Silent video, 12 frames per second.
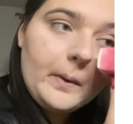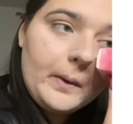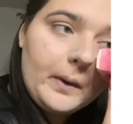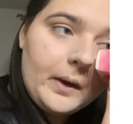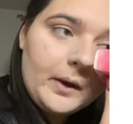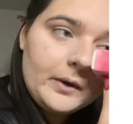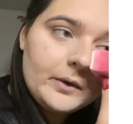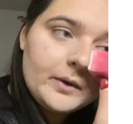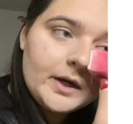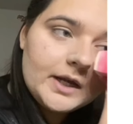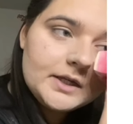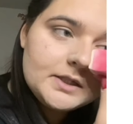contour
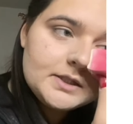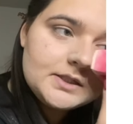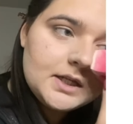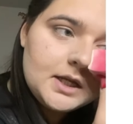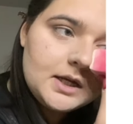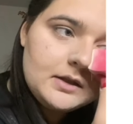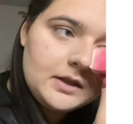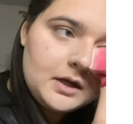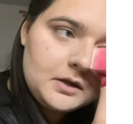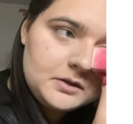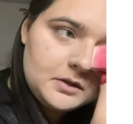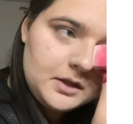I just did. And then I'll
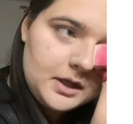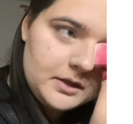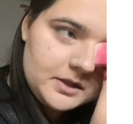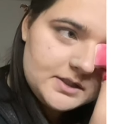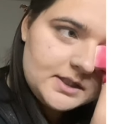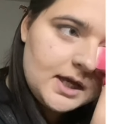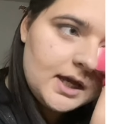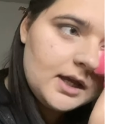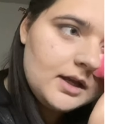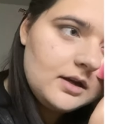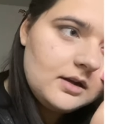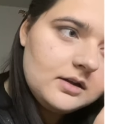do the other side,